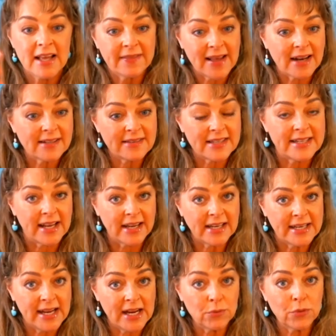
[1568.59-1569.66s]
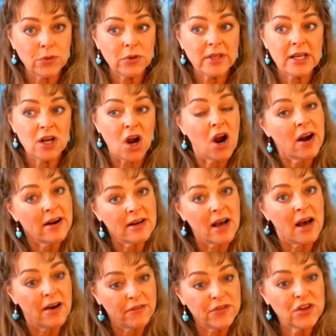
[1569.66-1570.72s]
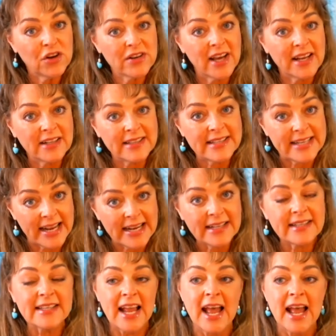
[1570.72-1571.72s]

That's the decanate ruling card of the United States.